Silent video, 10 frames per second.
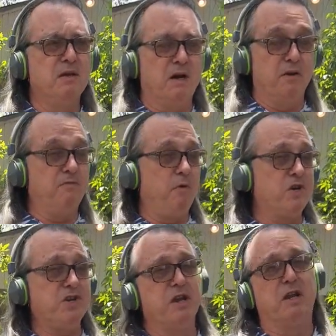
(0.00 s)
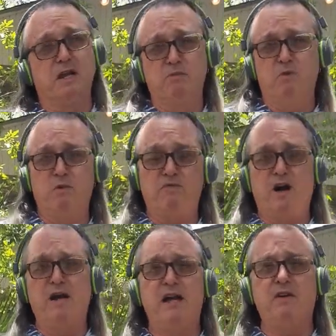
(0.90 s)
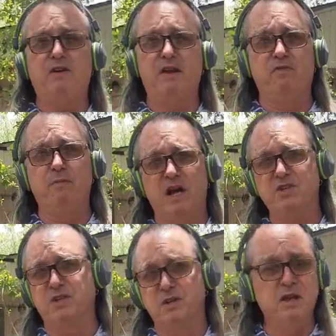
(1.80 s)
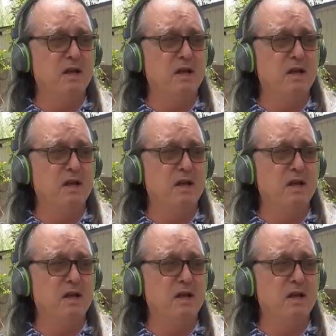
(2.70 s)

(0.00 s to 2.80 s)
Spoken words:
Unfortunately, when we find out that information,